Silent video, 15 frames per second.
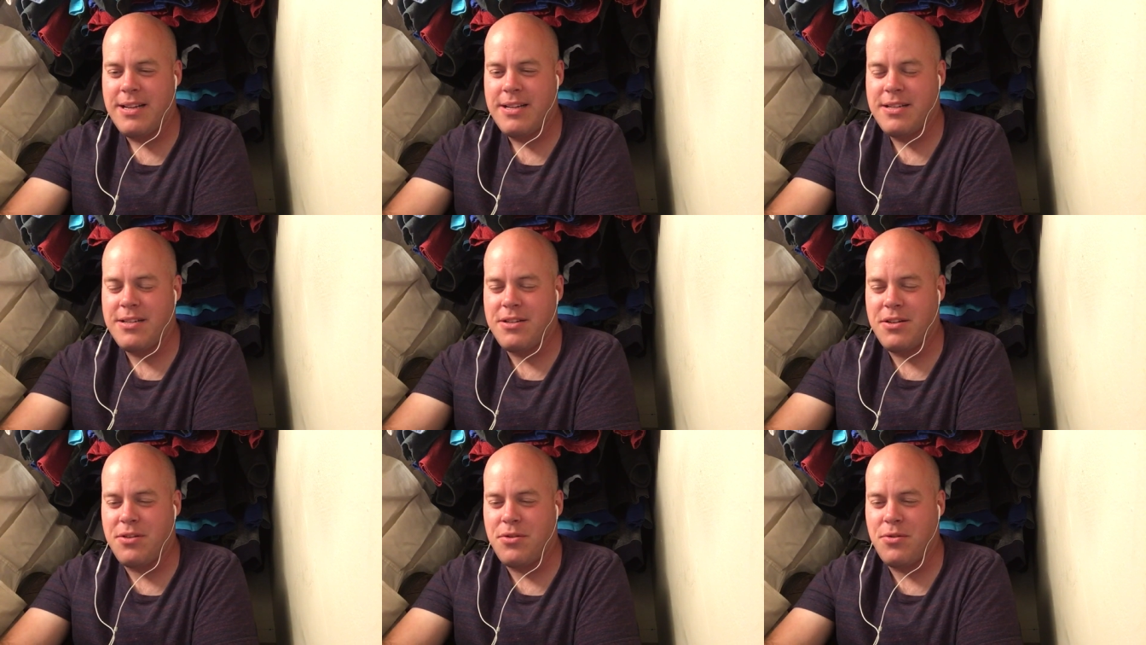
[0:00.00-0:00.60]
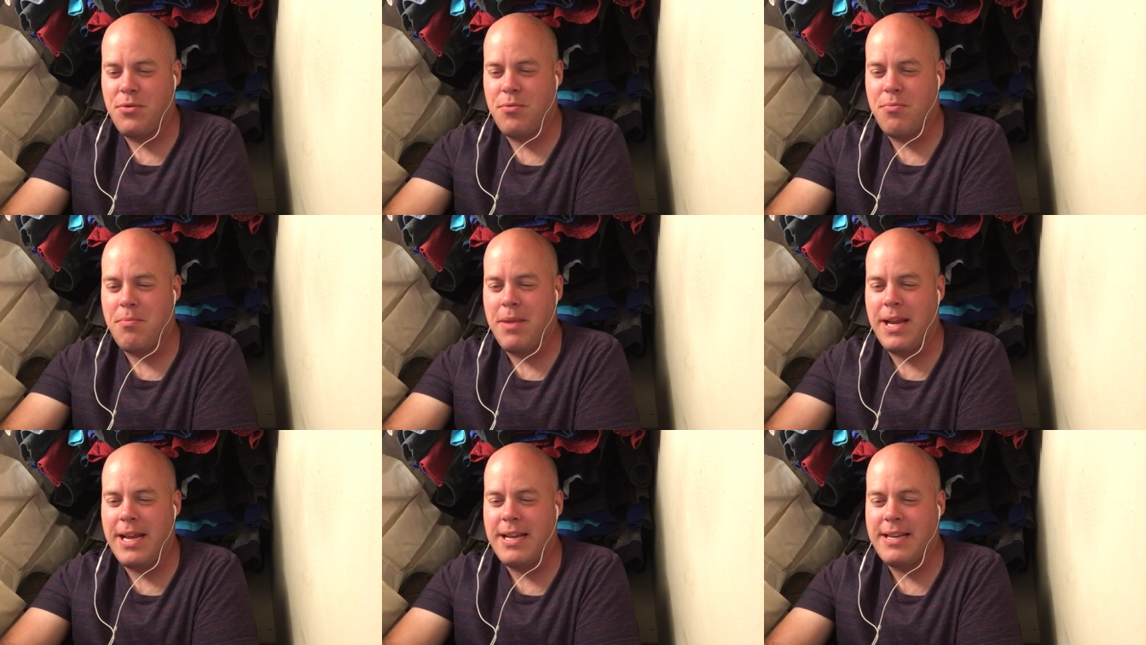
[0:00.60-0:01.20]
to
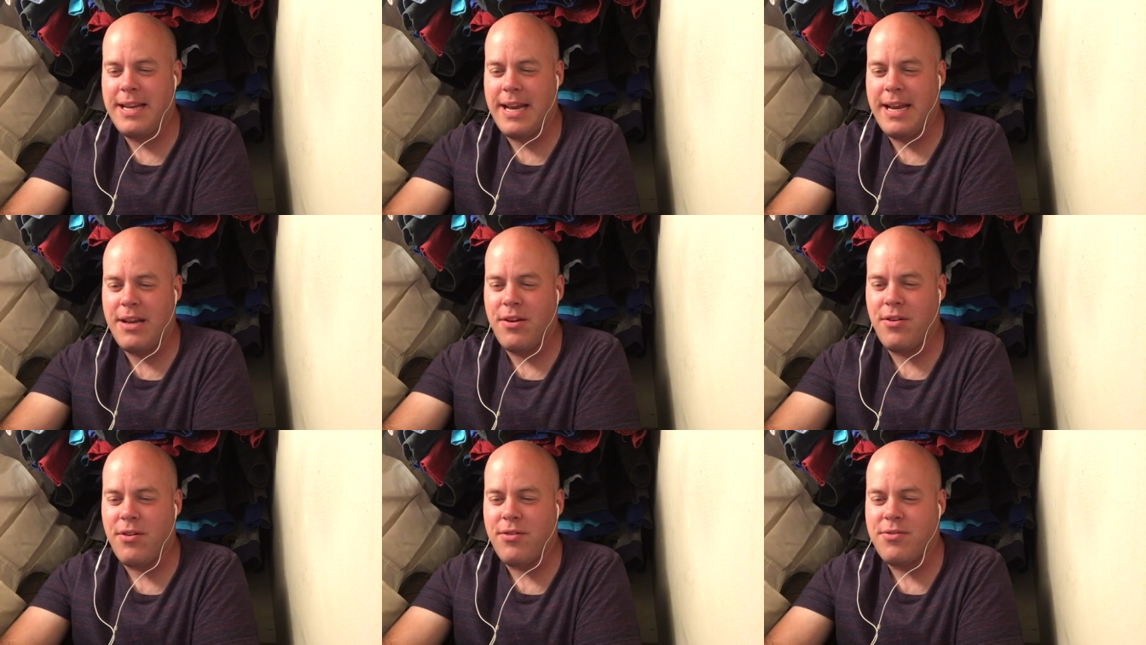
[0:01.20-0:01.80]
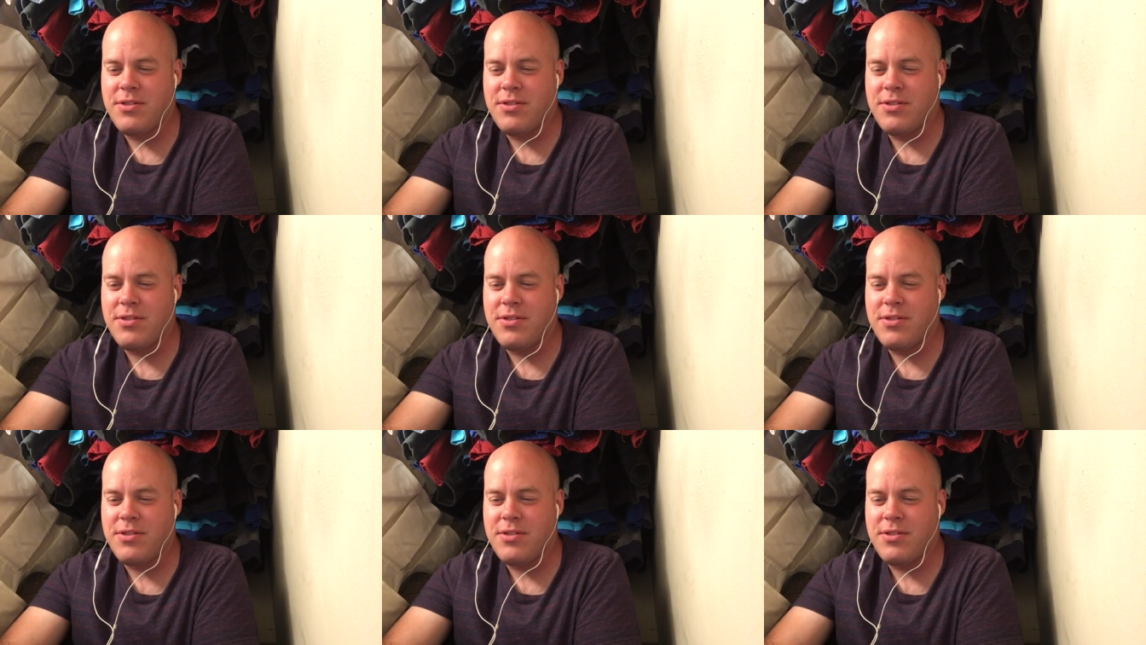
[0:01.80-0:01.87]
meet Daniel.